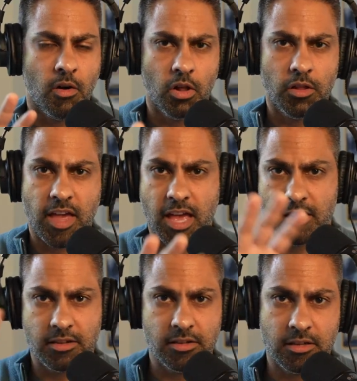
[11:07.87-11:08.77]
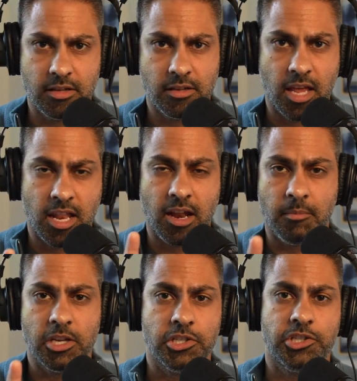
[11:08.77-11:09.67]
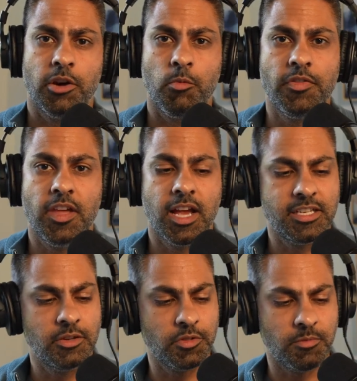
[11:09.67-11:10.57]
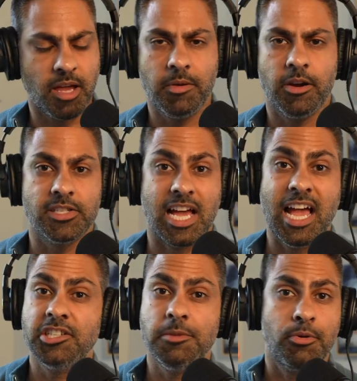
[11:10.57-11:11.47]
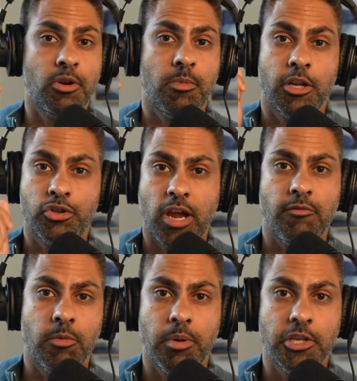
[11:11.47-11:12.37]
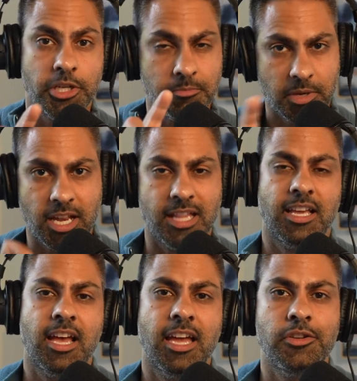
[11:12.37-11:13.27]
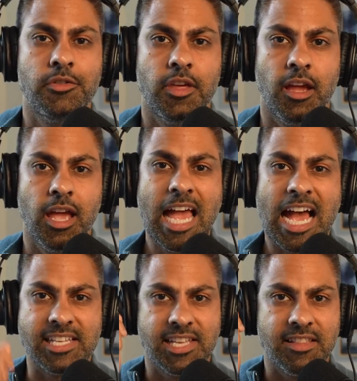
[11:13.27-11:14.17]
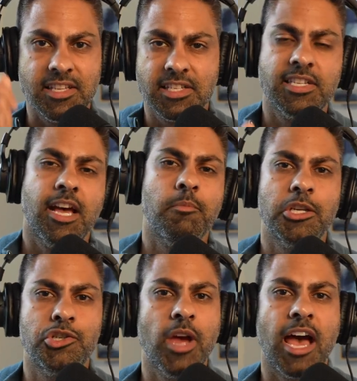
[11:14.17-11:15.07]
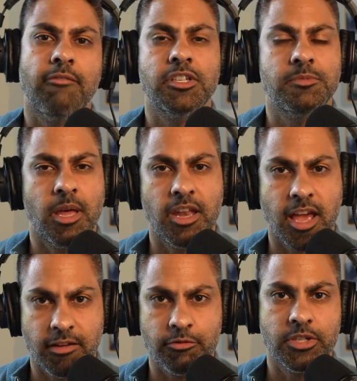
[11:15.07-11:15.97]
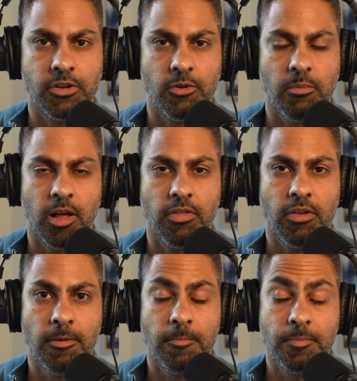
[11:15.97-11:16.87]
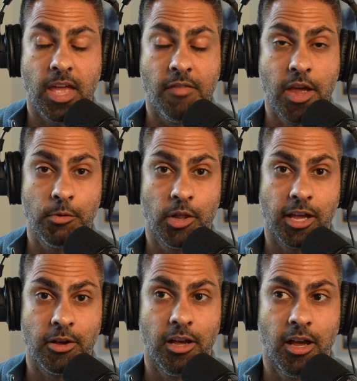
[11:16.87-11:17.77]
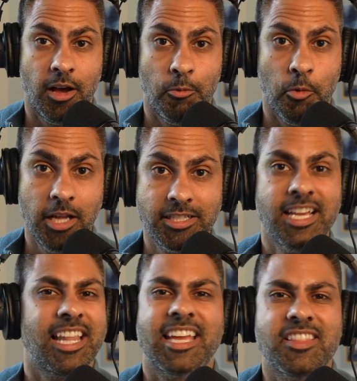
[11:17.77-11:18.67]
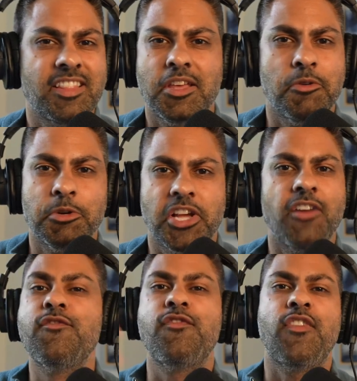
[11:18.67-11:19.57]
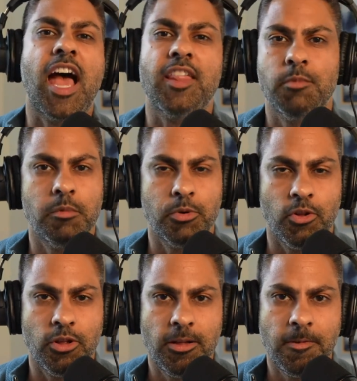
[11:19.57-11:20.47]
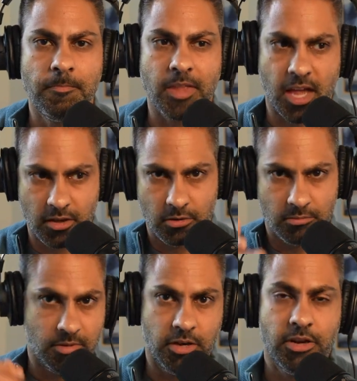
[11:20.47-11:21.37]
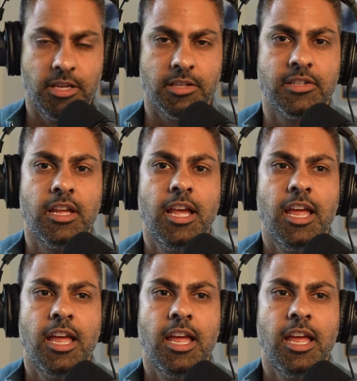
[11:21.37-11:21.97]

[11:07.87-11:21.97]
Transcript: All of that and then I'm going to share one thing I did with my parents. I actually put them on a travel budget, but not the kind you think. I said, this is how much you have to spend every single mm, month. I and they were like, uh, what? Like it was unfathomable. I go, here it is.